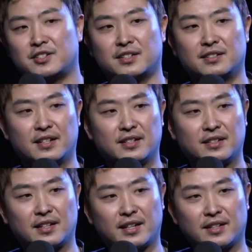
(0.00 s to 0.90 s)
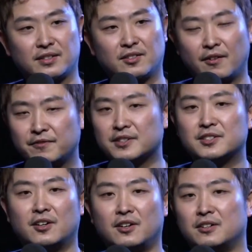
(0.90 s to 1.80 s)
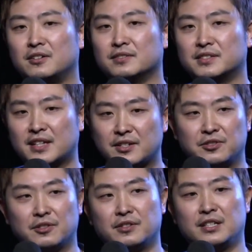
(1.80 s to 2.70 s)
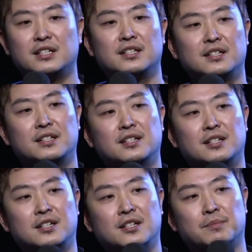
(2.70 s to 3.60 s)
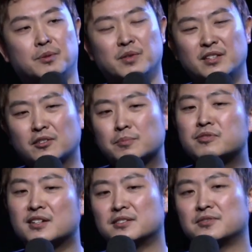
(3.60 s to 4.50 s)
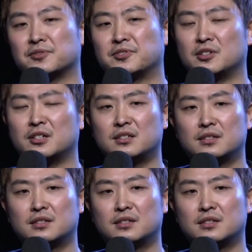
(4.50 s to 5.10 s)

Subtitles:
and conference hall and sanctuary, but without the presence of God,